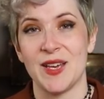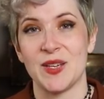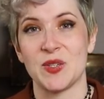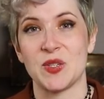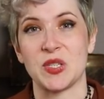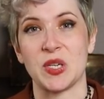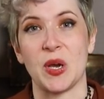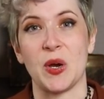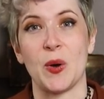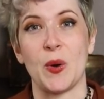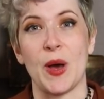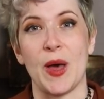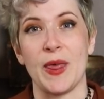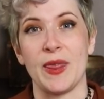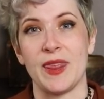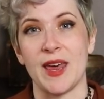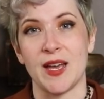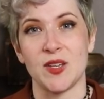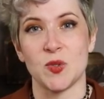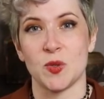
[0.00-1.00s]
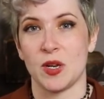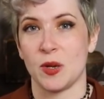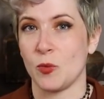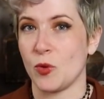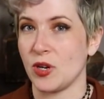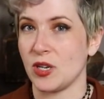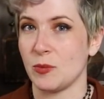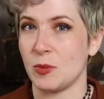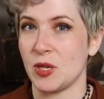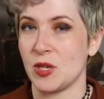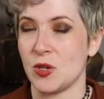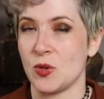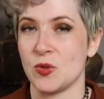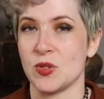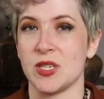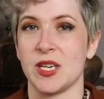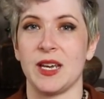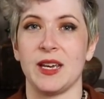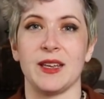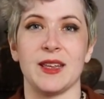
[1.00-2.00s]
So that's what I'm going to be
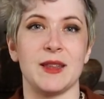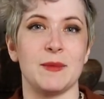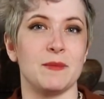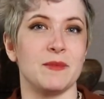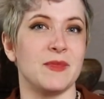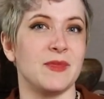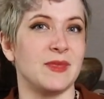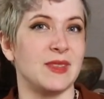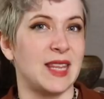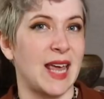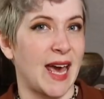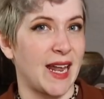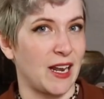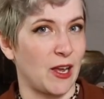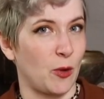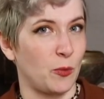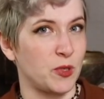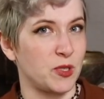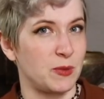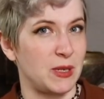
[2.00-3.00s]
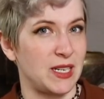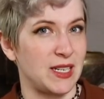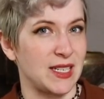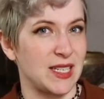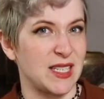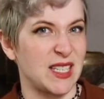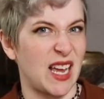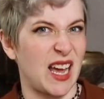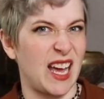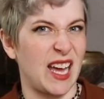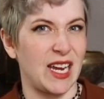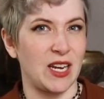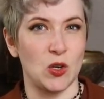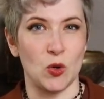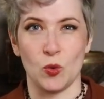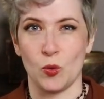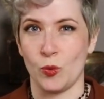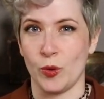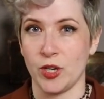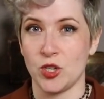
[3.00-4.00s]
using. That helped me decide
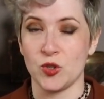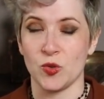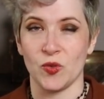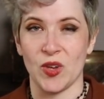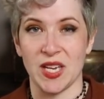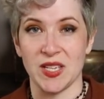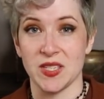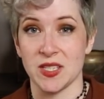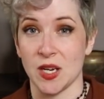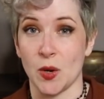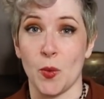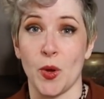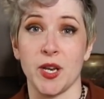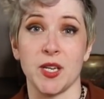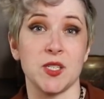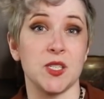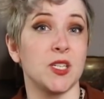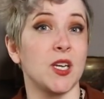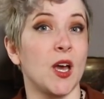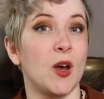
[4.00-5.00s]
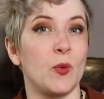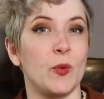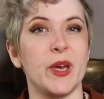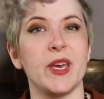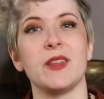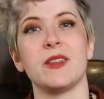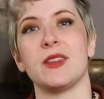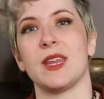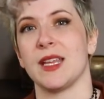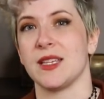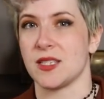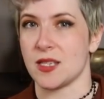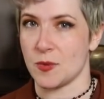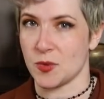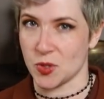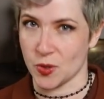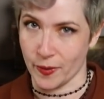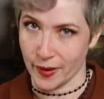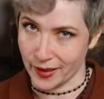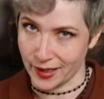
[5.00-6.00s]
which vest I wanted to go with, and
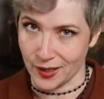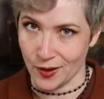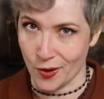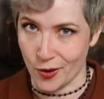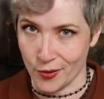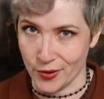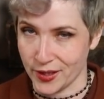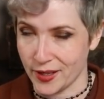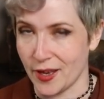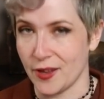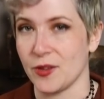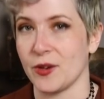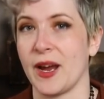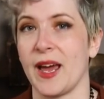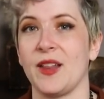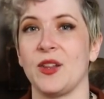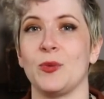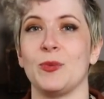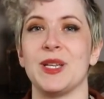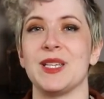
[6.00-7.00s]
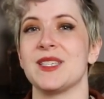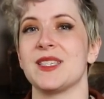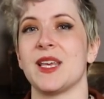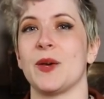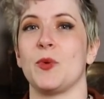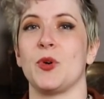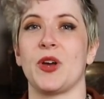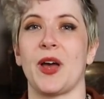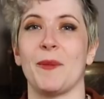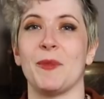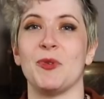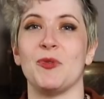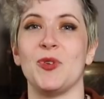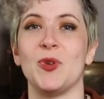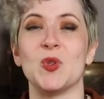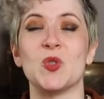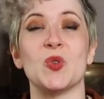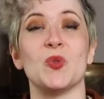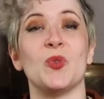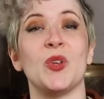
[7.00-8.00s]
subsequently all the other elements that will come in
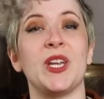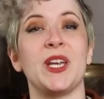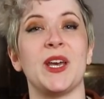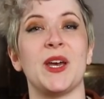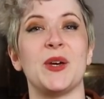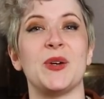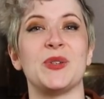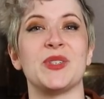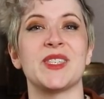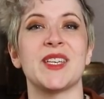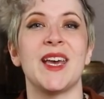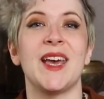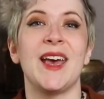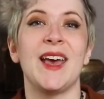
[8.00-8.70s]
future videos.